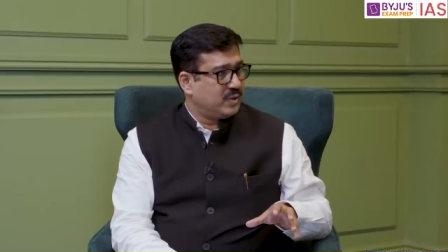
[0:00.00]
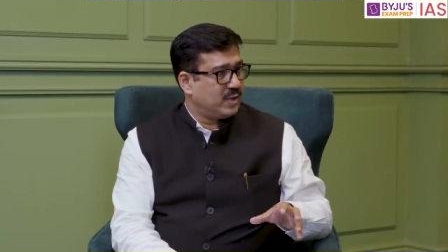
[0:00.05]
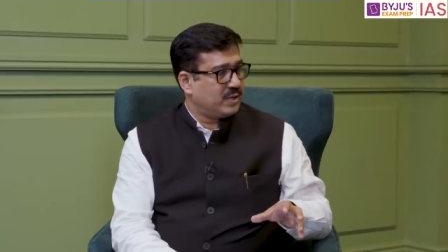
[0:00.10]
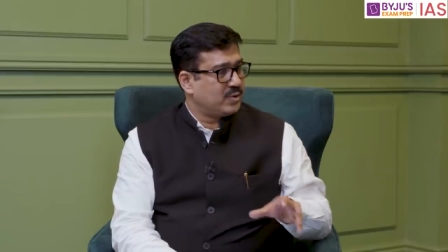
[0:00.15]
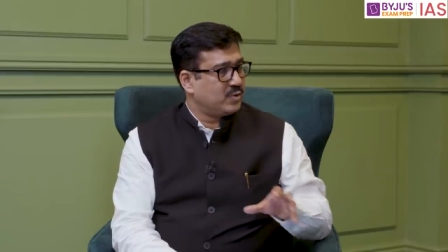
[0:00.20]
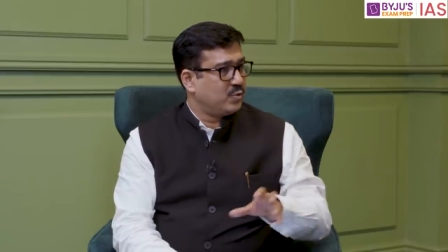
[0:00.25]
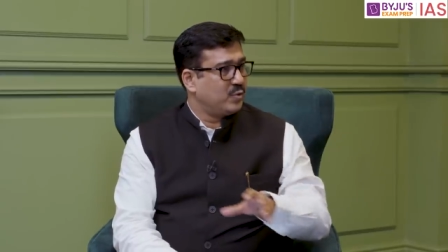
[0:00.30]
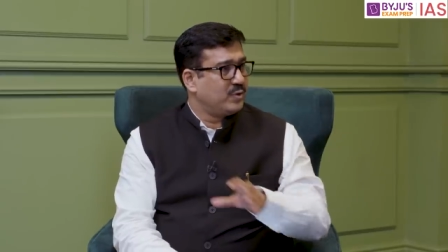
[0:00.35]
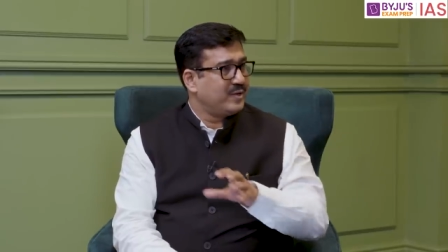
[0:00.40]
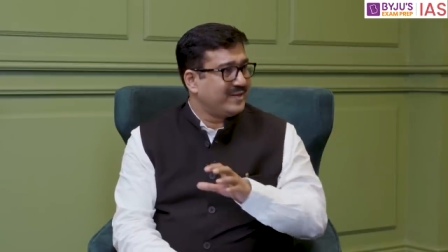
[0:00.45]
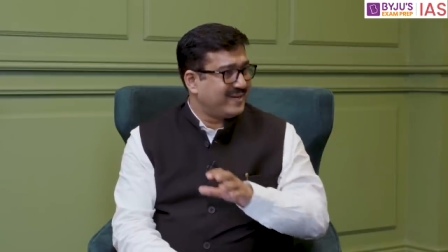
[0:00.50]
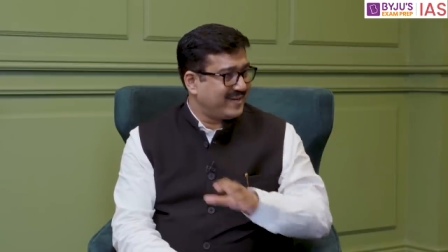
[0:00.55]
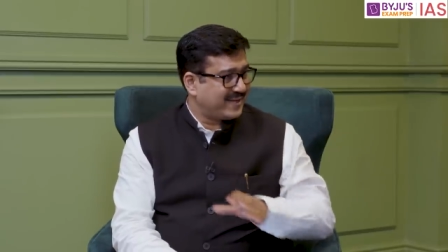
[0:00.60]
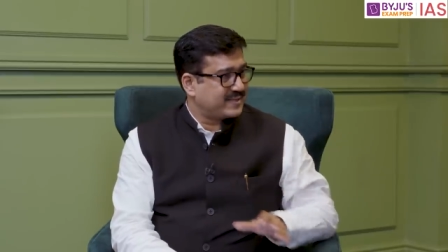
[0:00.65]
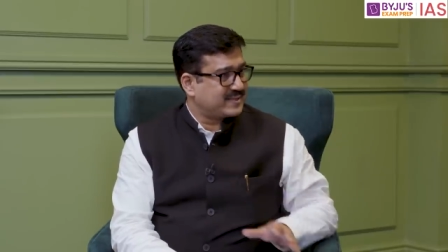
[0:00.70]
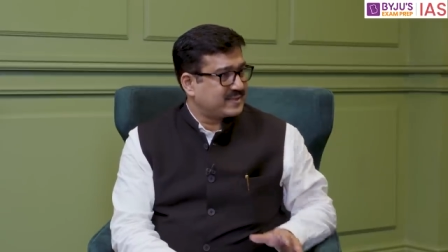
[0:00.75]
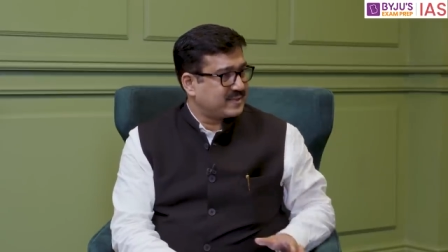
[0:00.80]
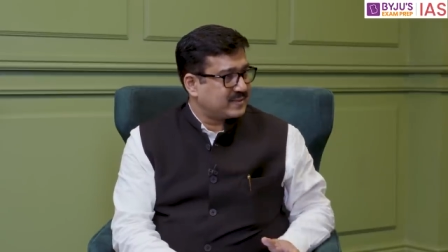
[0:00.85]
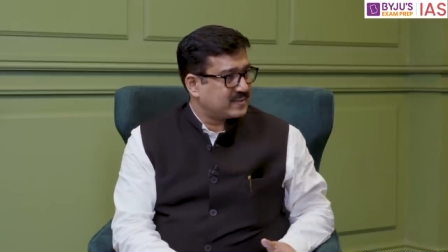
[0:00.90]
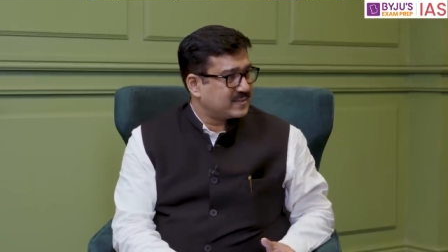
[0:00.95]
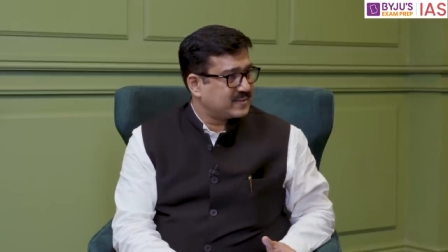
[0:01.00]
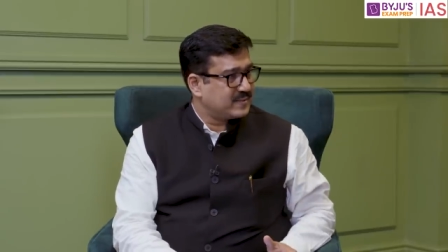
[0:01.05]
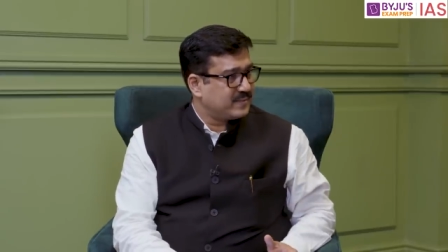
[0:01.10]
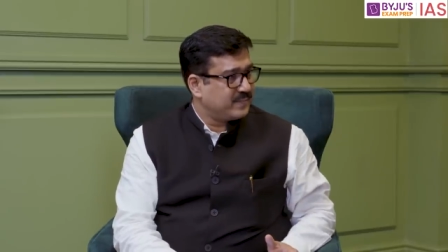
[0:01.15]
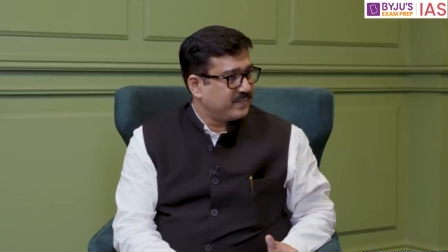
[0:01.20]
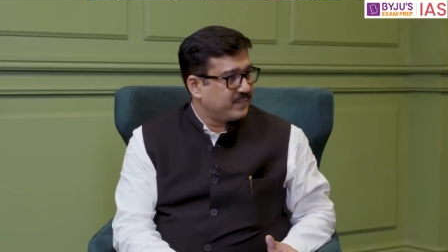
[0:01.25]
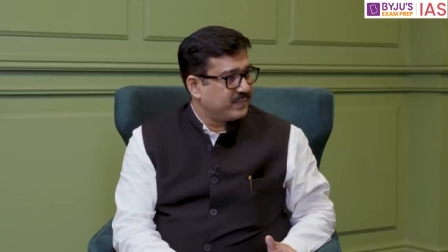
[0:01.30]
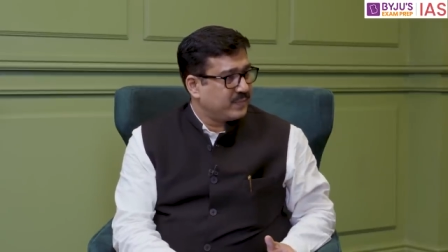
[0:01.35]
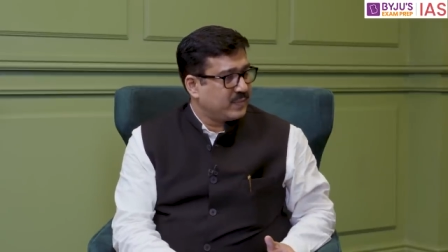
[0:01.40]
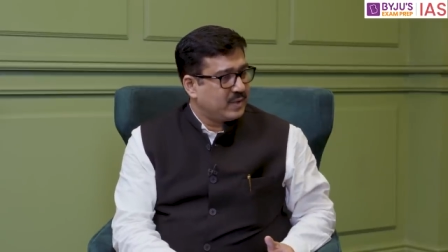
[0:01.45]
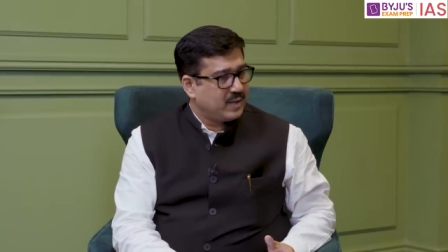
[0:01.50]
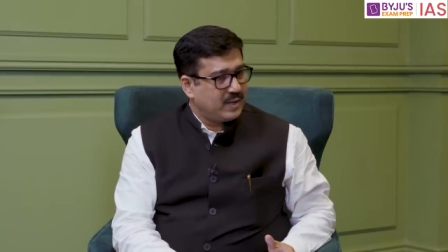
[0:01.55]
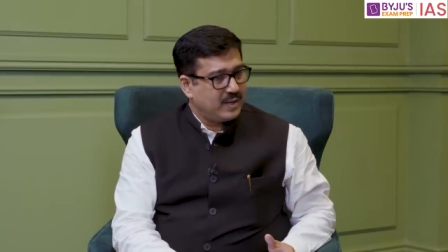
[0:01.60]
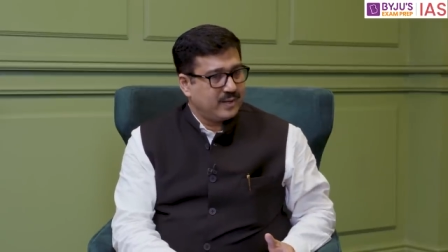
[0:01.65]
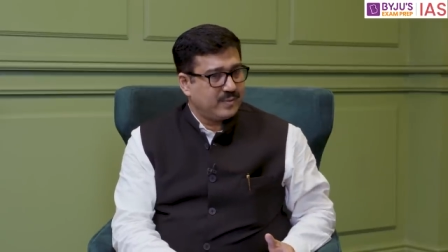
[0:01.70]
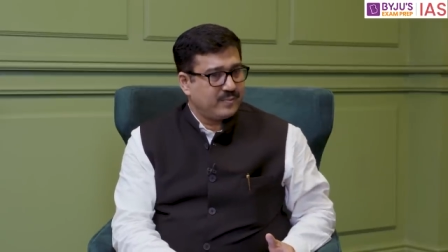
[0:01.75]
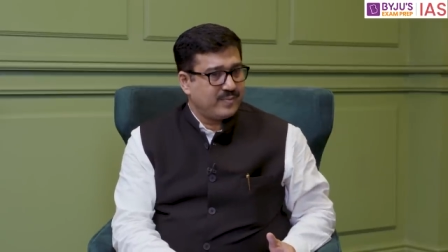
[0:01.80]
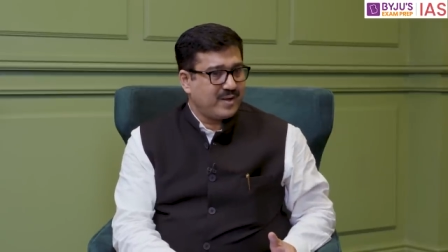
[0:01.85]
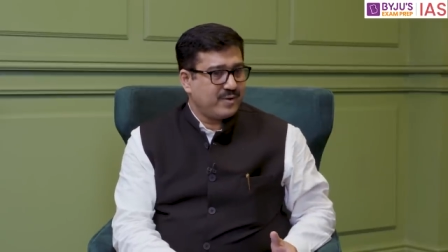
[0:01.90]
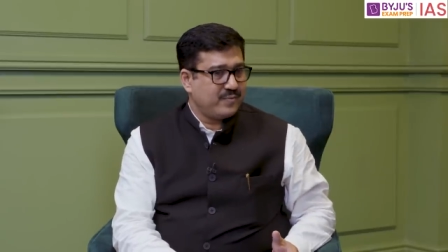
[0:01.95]
unholy nexus,
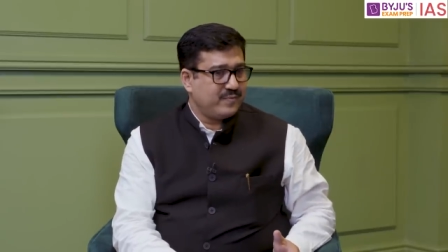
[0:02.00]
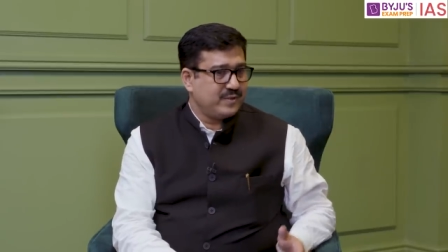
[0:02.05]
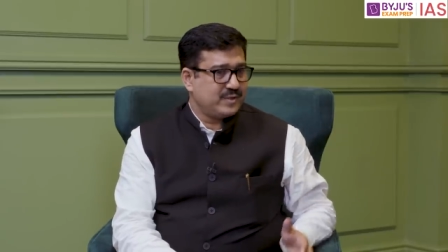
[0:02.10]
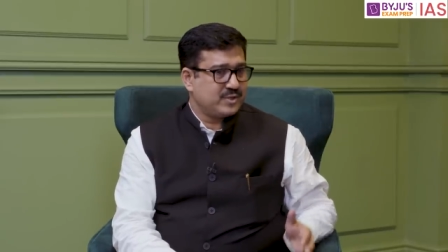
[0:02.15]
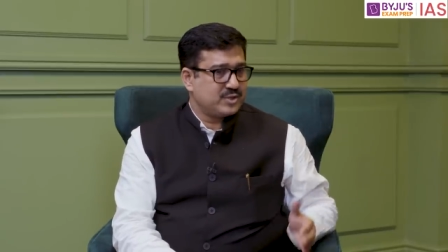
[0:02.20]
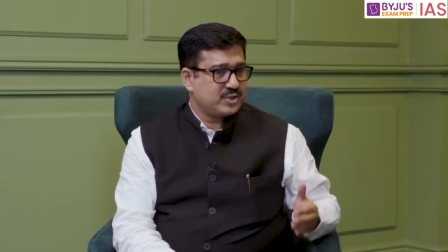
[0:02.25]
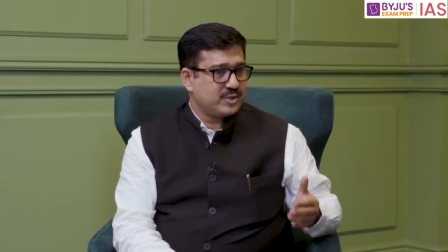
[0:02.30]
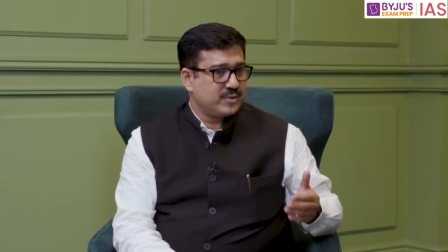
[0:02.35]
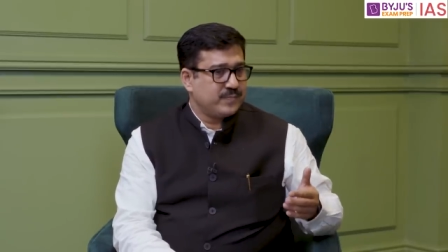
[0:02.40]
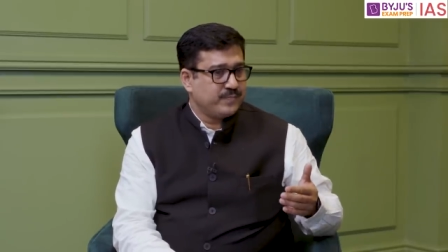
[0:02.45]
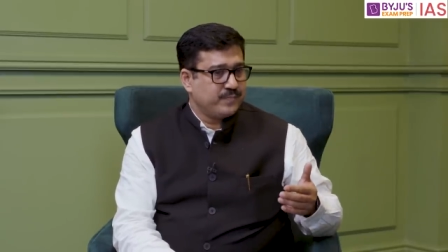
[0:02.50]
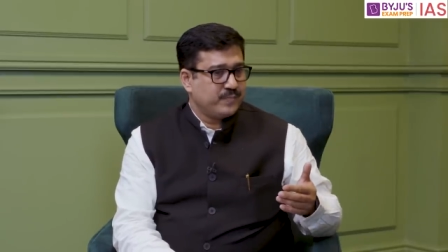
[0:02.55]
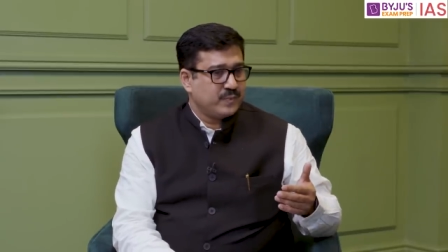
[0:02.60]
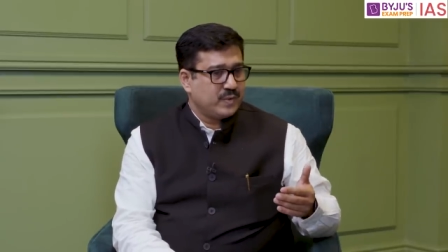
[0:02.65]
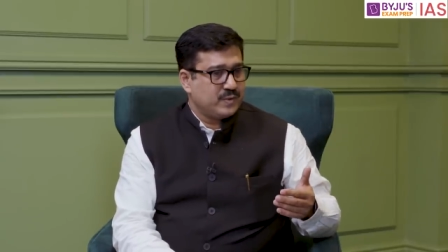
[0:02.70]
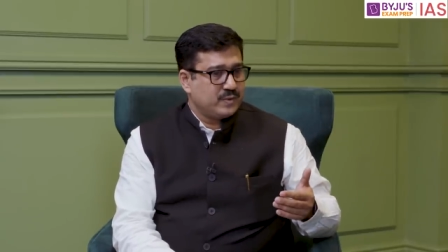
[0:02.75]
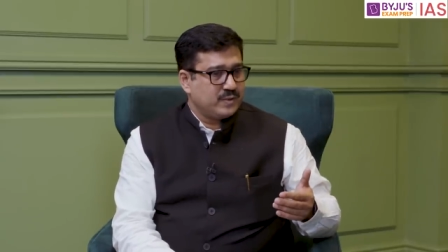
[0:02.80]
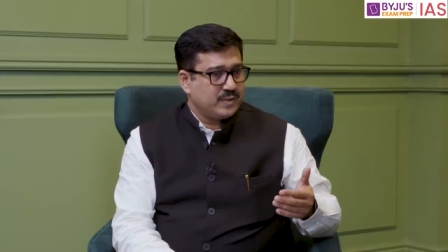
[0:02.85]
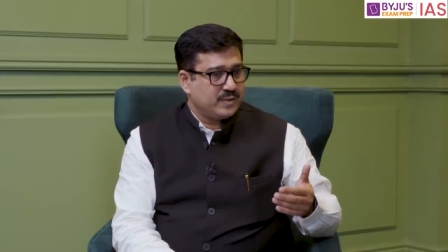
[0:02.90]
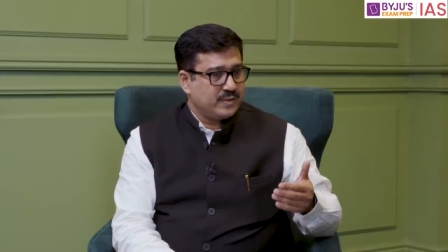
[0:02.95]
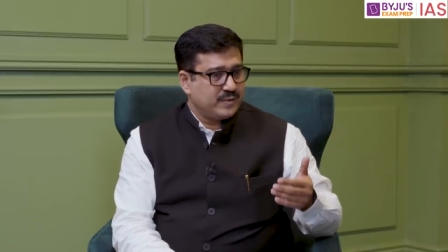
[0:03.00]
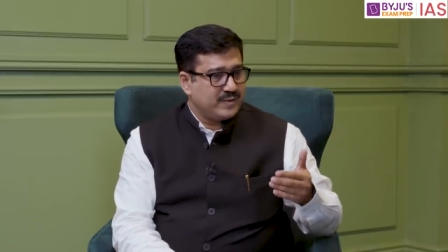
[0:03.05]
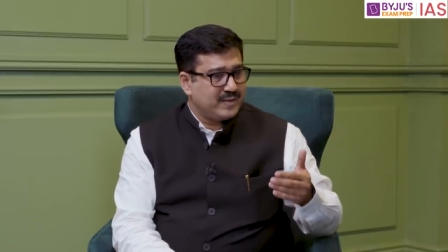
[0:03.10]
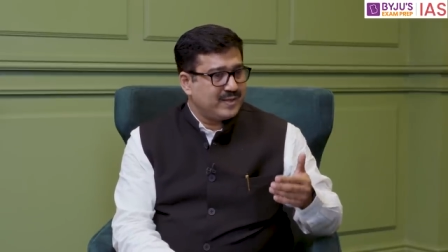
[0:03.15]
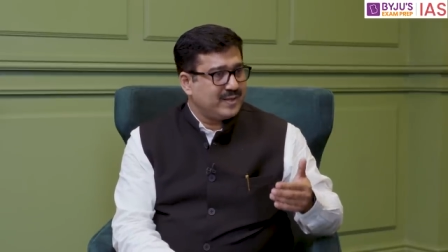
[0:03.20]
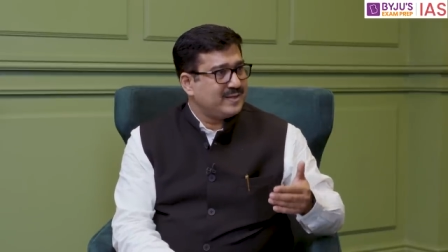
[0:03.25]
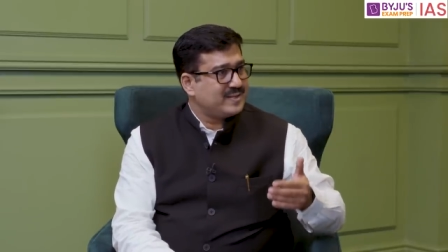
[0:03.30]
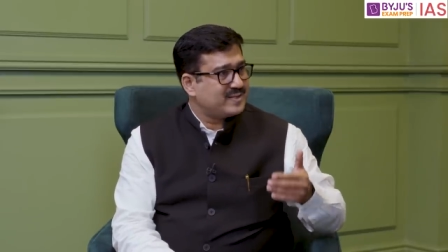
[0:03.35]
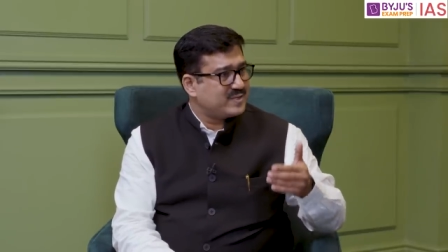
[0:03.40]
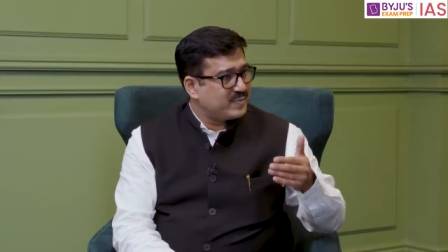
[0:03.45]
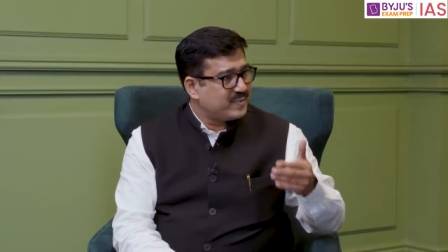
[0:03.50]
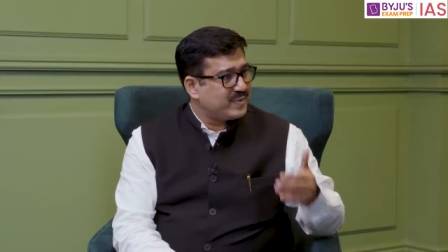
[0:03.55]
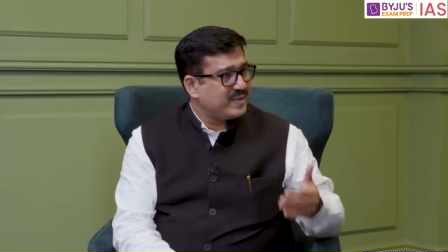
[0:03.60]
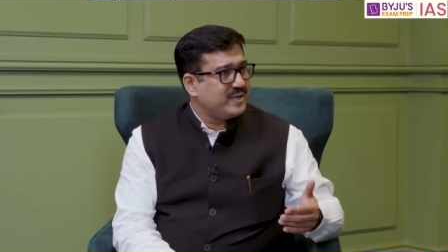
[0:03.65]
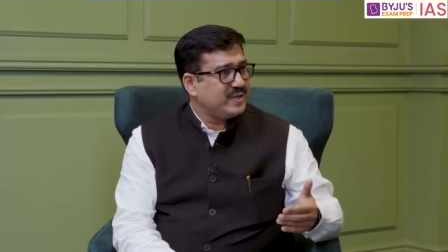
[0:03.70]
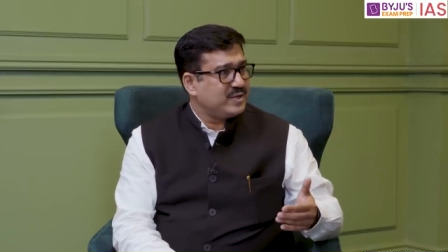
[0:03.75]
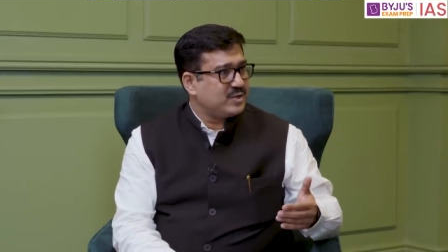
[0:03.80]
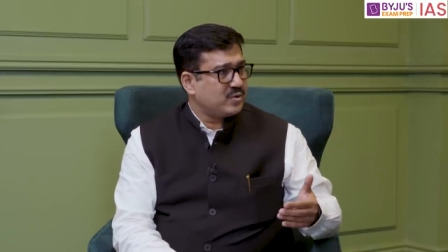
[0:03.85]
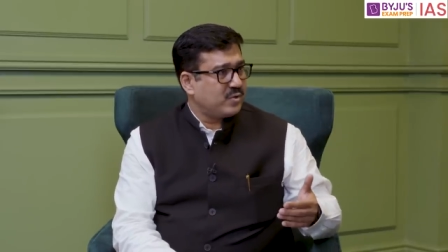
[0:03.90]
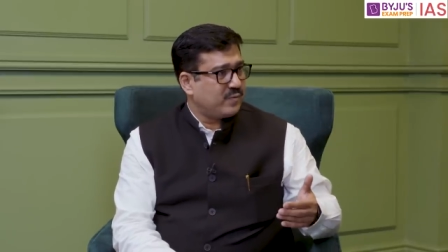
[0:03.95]
and by which the real
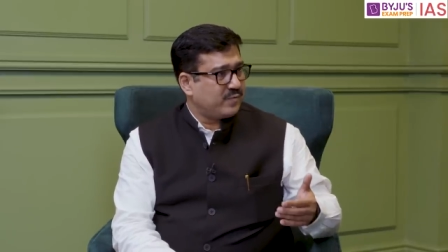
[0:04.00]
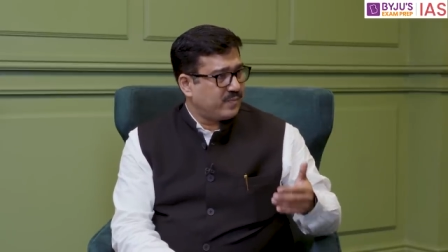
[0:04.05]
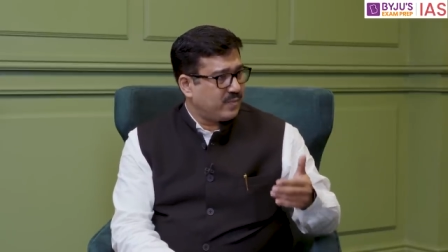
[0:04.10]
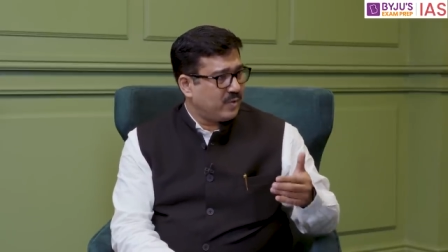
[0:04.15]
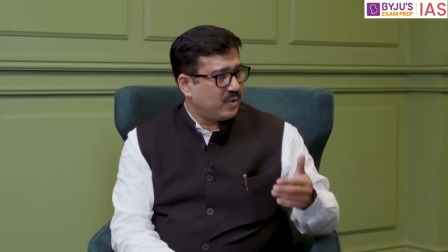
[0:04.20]
spirit of